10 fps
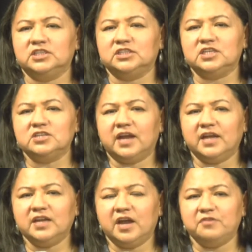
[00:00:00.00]
She said, you
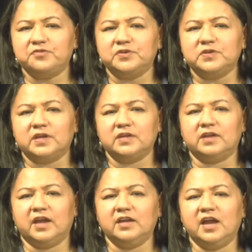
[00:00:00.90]
can't have food, and you
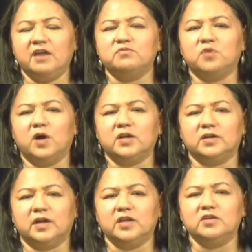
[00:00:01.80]
can't have water,
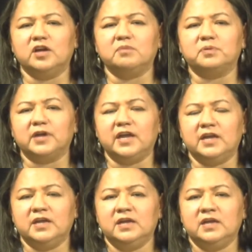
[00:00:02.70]
and you gotta
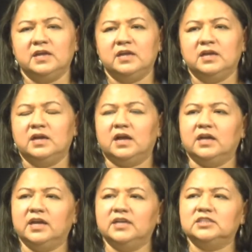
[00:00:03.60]
pray.
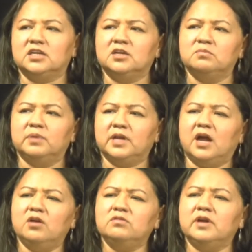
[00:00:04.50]
And I said, but
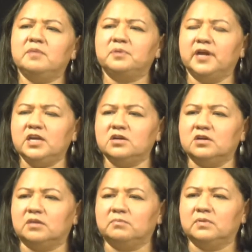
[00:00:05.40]
how do I pray,
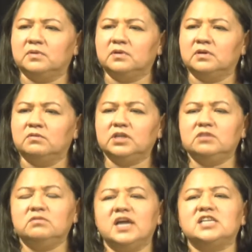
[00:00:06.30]
Guka? What
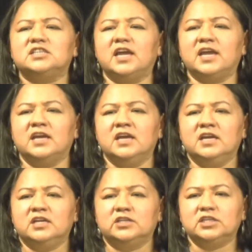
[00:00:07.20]
do I say?
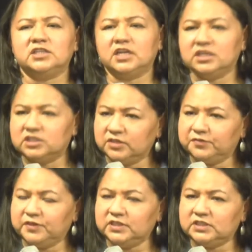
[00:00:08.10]
She said, It's your
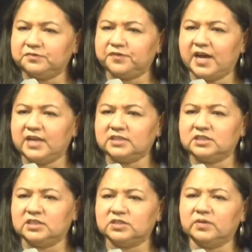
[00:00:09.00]
first fast.
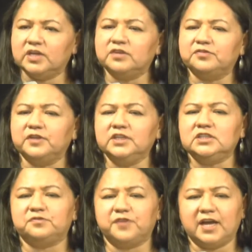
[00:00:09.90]
So on your first
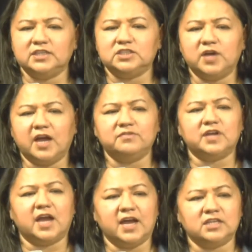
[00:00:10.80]
fast, you have
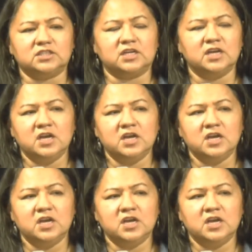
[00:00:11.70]
to ask